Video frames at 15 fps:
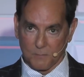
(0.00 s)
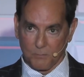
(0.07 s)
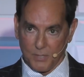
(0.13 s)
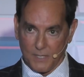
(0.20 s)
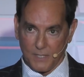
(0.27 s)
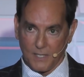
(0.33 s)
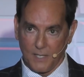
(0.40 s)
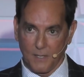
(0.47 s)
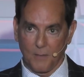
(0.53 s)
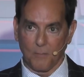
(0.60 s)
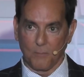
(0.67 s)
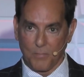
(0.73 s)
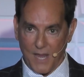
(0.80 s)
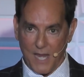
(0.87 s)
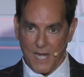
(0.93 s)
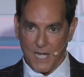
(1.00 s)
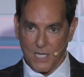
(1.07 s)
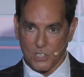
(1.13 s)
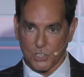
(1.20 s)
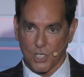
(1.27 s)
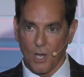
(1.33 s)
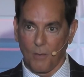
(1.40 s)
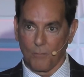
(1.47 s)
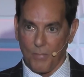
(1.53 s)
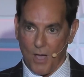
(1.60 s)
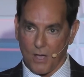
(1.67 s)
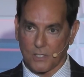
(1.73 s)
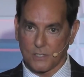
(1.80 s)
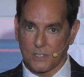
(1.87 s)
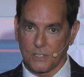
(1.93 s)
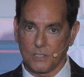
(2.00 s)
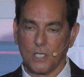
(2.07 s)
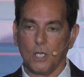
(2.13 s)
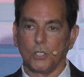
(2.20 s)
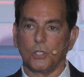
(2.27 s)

big beige boxes,